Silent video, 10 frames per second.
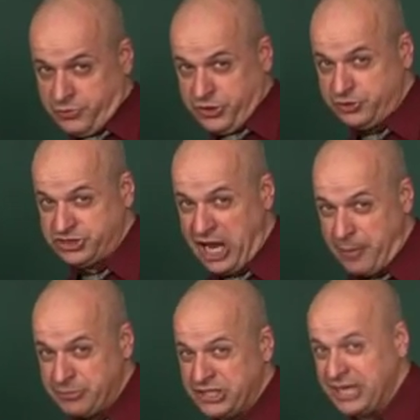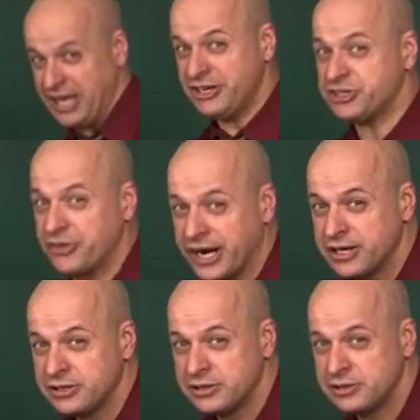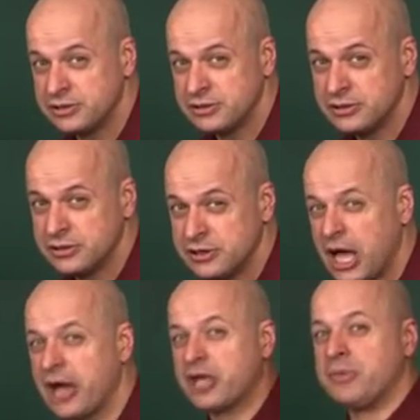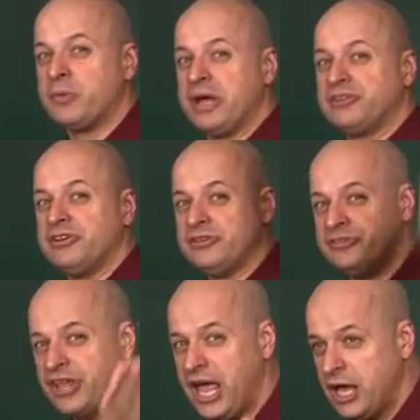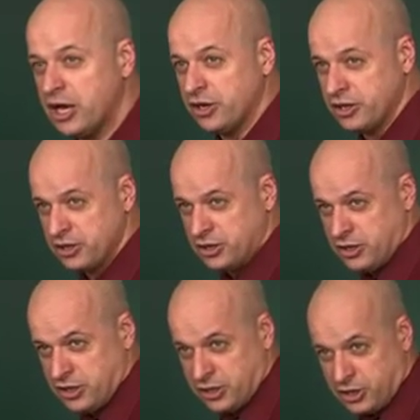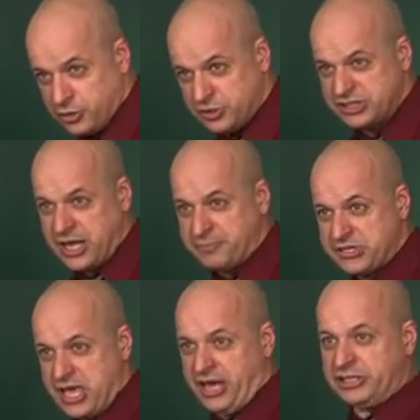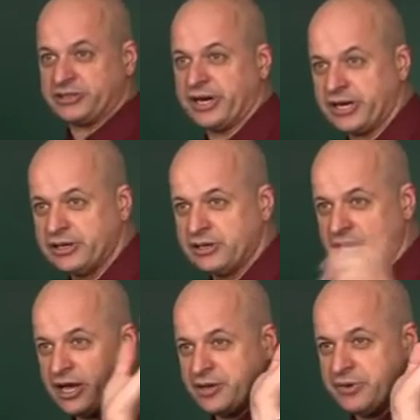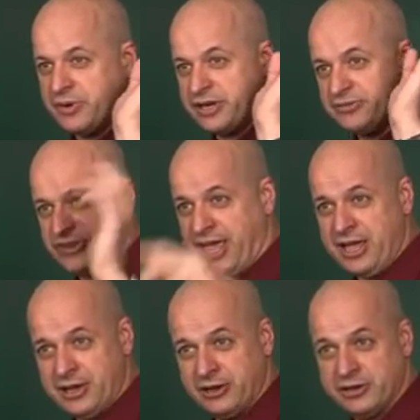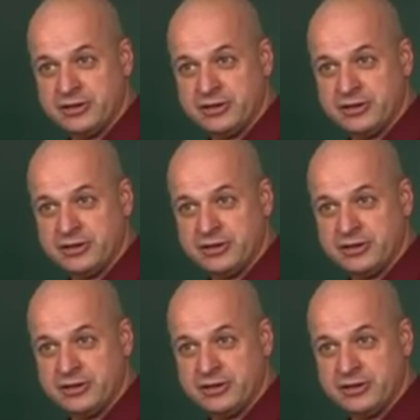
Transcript: You stopped entering. How come it went down? We stopped entering. How come it went down?